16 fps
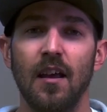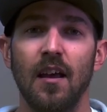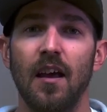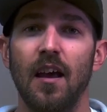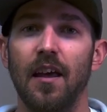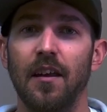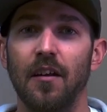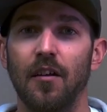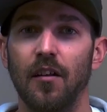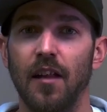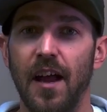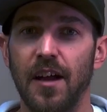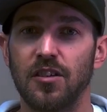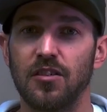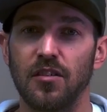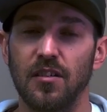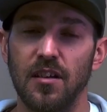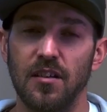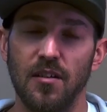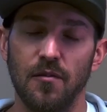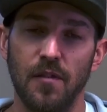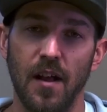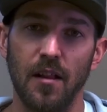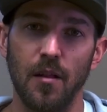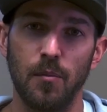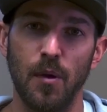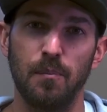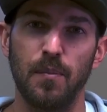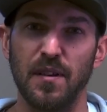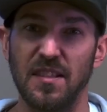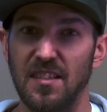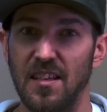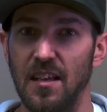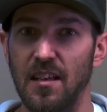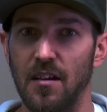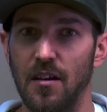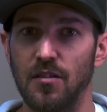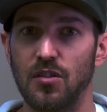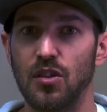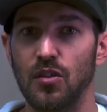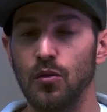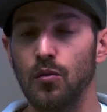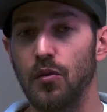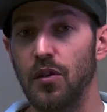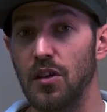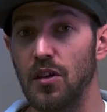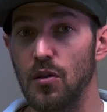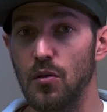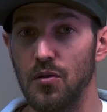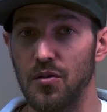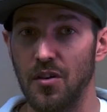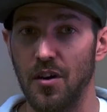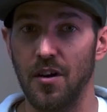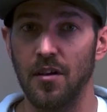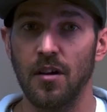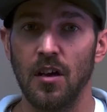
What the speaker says: and it'll actually develop a patina to the user.